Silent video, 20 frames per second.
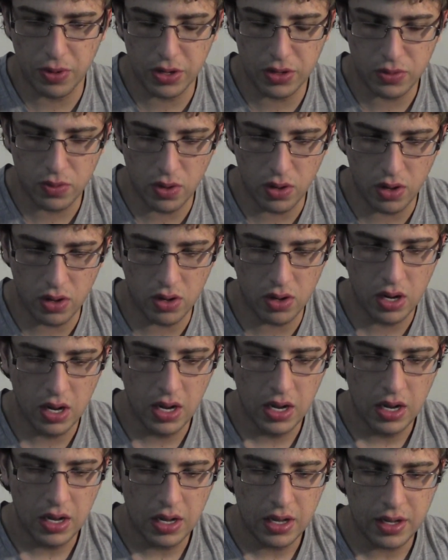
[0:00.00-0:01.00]
which will
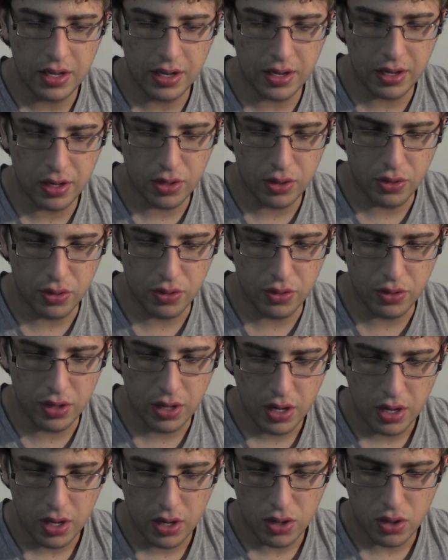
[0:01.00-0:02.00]
include
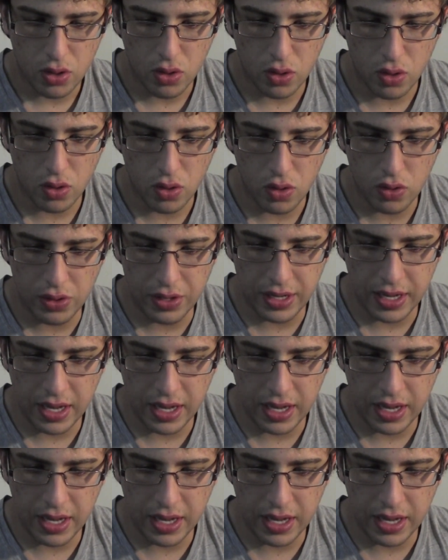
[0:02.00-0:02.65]
gold,